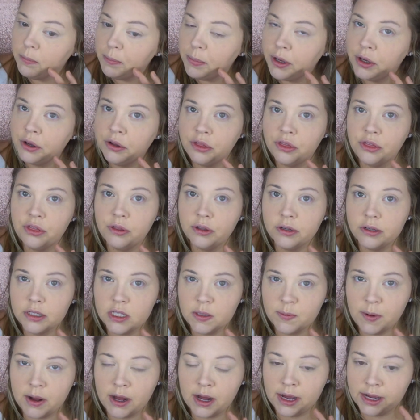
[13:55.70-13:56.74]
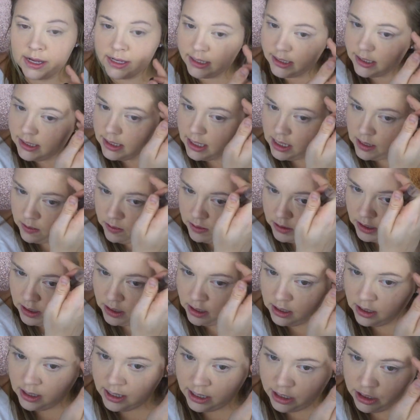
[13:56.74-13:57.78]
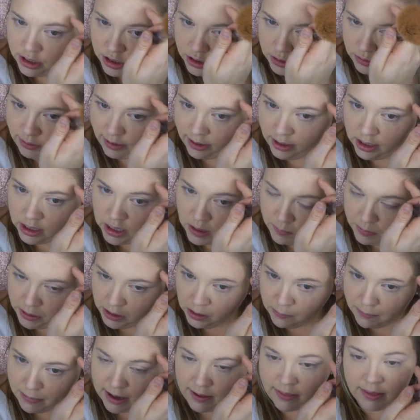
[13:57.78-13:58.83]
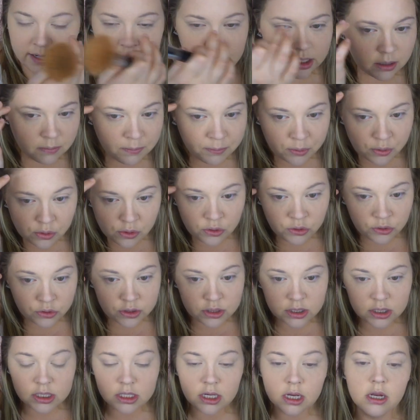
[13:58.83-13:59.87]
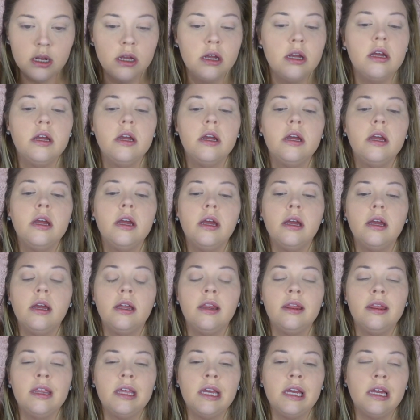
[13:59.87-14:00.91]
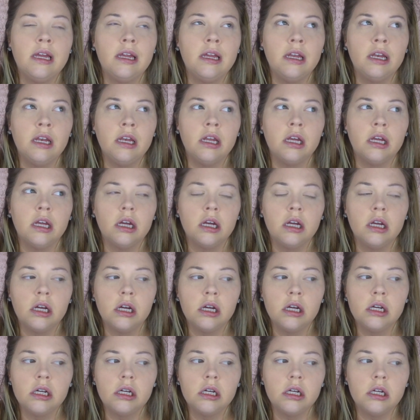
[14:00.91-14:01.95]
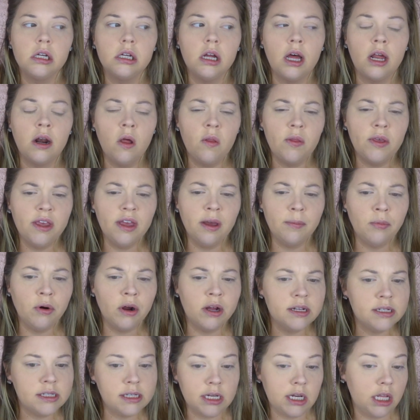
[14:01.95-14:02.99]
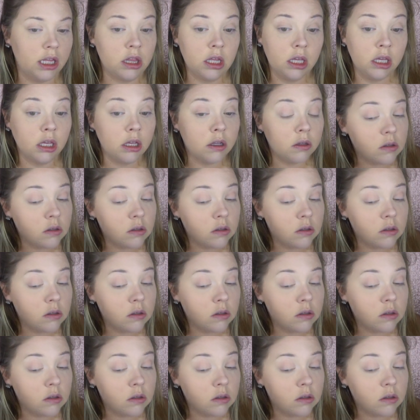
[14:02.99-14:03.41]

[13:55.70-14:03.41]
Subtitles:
both spots, and then I do like up here by the temples, and then I don't think I bronzed anything